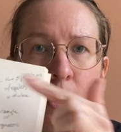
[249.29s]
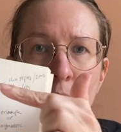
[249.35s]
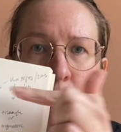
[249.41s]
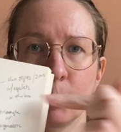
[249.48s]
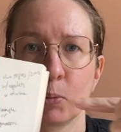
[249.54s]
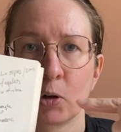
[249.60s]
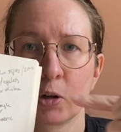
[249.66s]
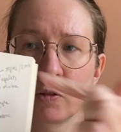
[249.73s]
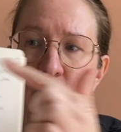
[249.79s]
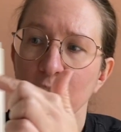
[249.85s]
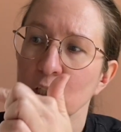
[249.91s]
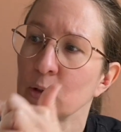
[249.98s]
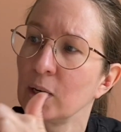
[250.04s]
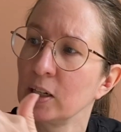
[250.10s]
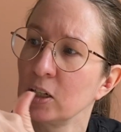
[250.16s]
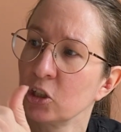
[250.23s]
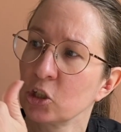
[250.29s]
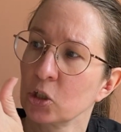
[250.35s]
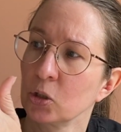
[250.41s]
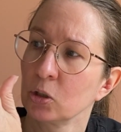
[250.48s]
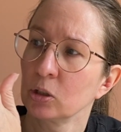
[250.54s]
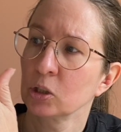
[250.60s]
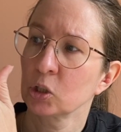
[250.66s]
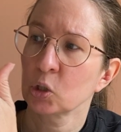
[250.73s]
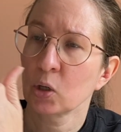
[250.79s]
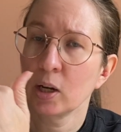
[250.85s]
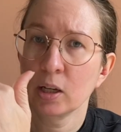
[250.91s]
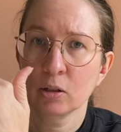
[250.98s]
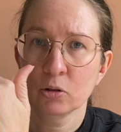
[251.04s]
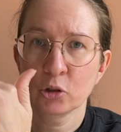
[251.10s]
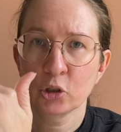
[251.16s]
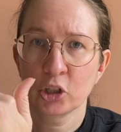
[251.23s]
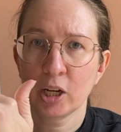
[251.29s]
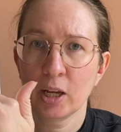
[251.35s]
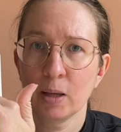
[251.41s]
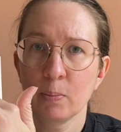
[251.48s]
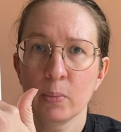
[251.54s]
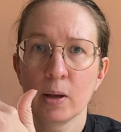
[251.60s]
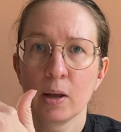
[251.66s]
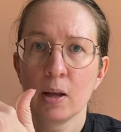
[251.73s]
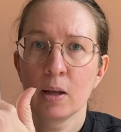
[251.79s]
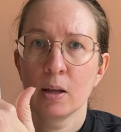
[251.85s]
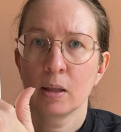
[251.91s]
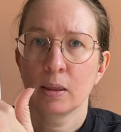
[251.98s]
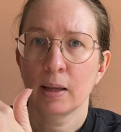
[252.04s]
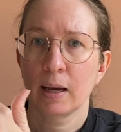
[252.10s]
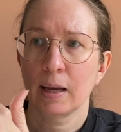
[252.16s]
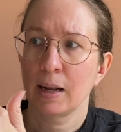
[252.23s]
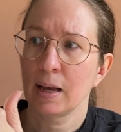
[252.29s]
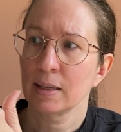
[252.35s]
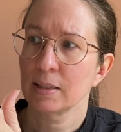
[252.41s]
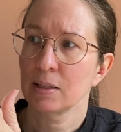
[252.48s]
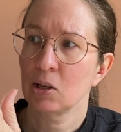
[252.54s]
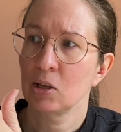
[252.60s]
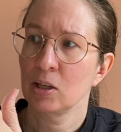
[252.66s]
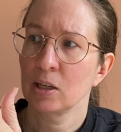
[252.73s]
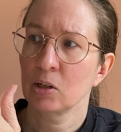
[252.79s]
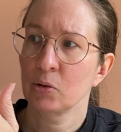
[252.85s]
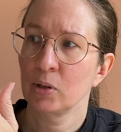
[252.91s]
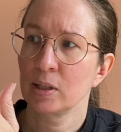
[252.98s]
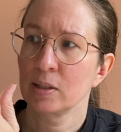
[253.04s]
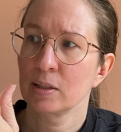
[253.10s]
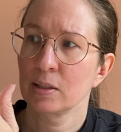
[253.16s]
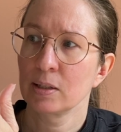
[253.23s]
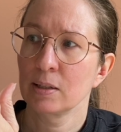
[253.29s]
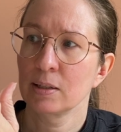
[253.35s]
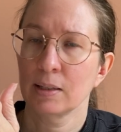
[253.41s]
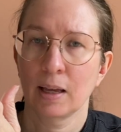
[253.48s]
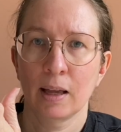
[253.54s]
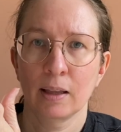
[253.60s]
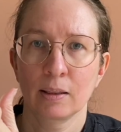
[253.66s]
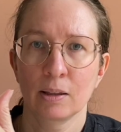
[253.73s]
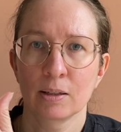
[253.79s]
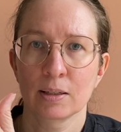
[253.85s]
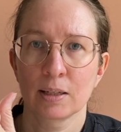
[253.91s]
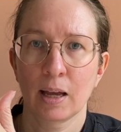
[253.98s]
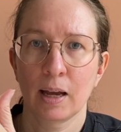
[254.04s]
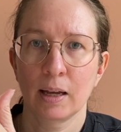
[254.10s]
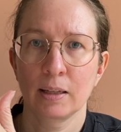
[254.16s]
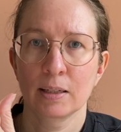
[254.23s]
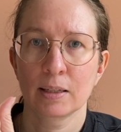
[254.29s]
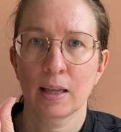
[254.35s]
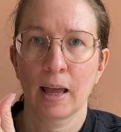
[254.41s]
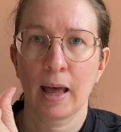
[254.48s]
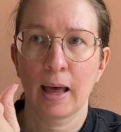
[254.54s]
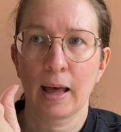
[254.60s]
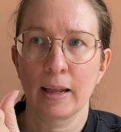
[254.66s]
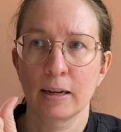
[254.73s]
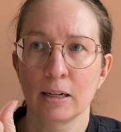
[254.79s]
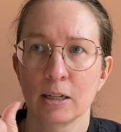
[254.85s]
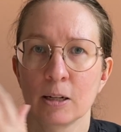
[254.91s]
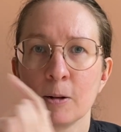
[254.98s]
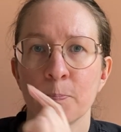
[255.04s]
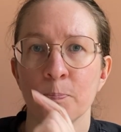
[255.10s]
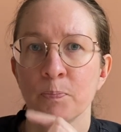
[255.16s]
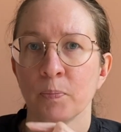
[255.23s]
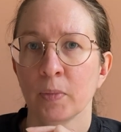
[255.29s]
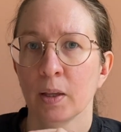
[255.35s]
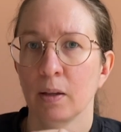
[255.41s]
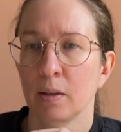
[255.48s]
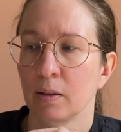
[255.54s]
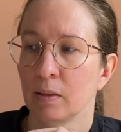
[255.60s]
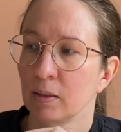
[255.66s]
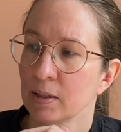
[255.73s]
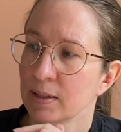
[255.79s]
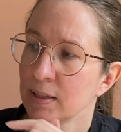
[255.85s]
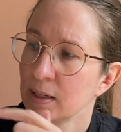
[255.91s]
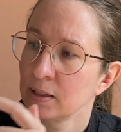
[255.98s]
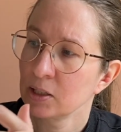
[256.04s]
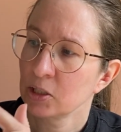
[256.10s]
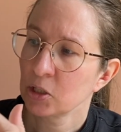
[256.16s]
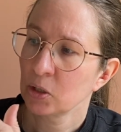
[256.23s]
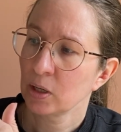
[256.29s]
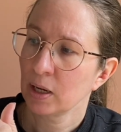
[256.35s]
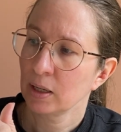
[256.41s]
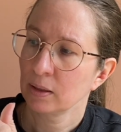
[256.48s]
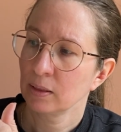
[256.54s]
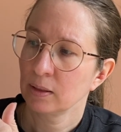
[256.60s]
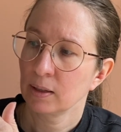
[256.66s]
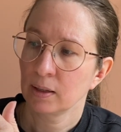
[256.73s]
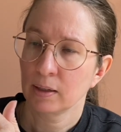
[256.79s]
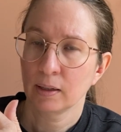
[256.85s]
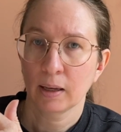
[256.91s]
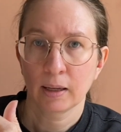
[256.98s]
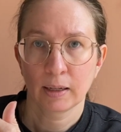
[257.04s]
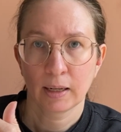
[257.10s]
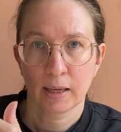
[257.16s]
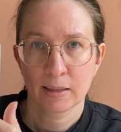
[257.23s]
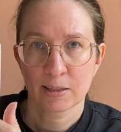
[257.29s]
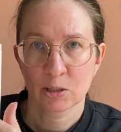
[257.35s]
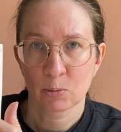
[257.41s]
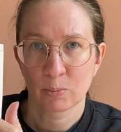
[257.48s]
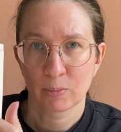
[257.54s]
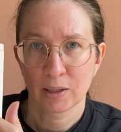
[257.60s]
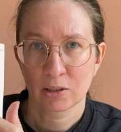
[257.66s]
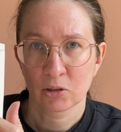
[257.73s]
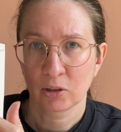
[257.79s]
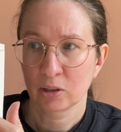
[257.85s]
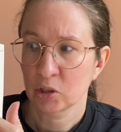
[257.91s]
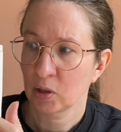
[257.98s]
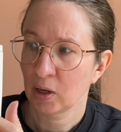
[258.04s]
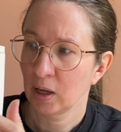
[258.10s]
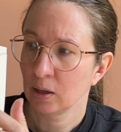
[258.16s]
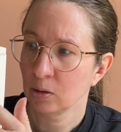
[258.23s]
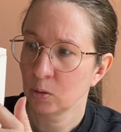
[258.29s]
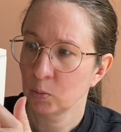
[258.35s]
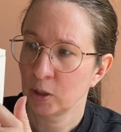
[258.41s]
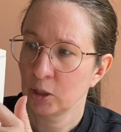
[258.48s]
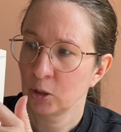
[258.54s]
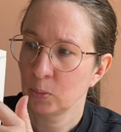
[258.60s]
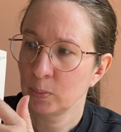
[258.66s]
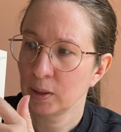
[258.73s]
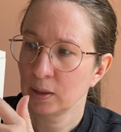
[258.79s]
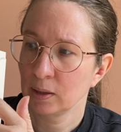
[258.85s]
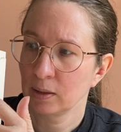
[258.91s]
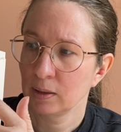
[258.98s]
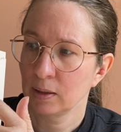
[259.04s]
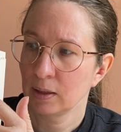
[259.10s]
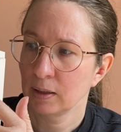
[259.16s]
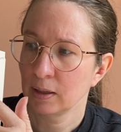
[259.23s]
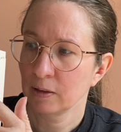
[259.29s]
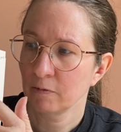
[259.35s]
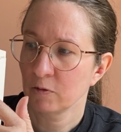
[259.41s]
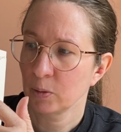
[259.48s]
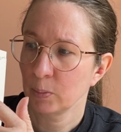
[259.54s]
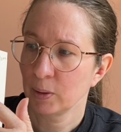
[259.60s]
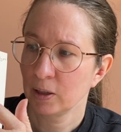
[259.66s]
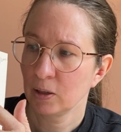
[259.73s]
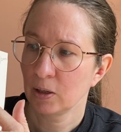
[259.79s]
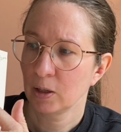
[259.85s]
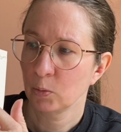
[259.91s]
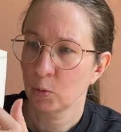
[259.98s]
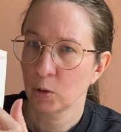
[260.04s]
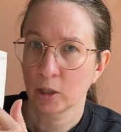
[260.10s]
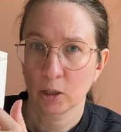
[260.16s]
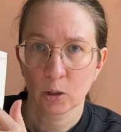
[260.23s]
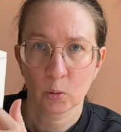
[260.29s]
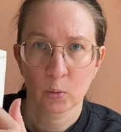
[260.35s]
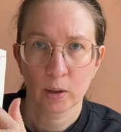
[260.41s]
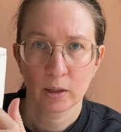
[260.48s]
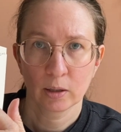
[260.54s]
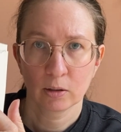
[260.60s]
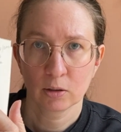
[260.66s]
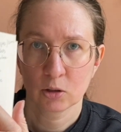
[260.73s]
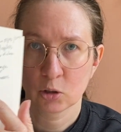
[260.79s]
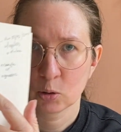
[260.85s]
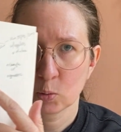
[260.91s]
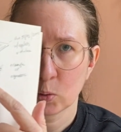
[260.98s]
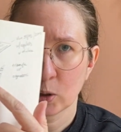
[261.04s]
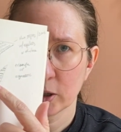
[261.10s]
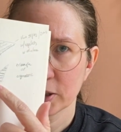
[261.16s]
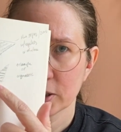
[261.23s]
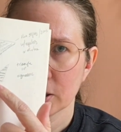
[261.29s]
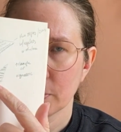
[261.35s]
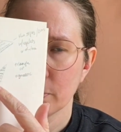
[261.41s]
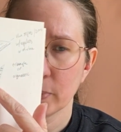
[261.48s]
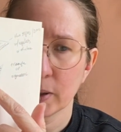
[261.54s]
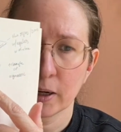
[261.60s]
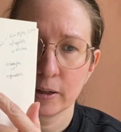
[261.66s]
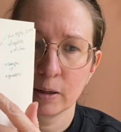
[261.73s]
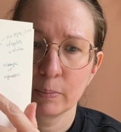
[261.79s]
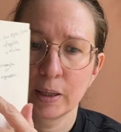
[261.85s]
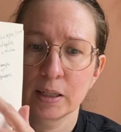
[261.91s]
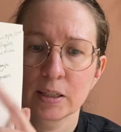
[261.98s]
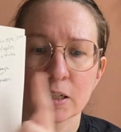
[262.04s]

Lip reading: The more of a traditional triangle shape that has the increases at the sides and in the center, and then an asymmetric triangle where you begin knitting from here and work your way towards the bottom edge.